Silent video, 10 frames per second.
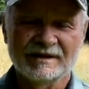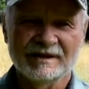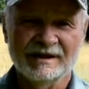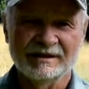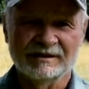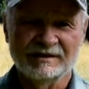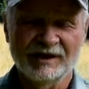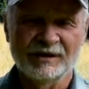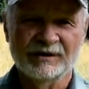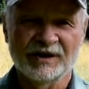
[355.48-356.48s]
And
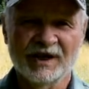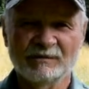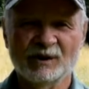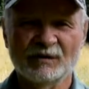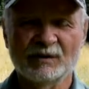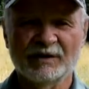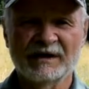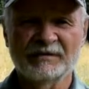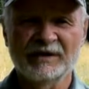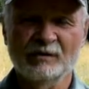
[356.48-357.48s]
Kennard came over one
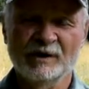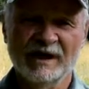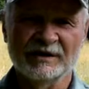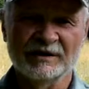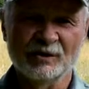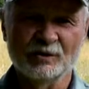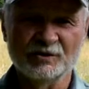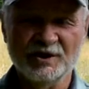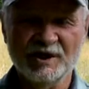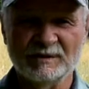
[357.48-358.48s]
afternoon. We had an old
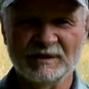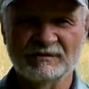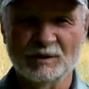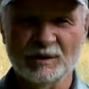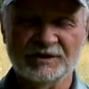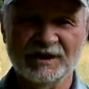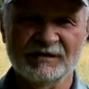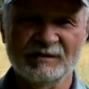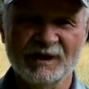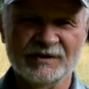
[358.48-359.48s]
Jeep, a
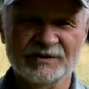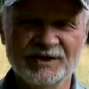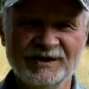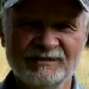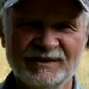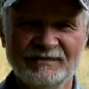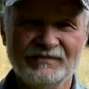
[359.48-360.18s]
47 model Jeep,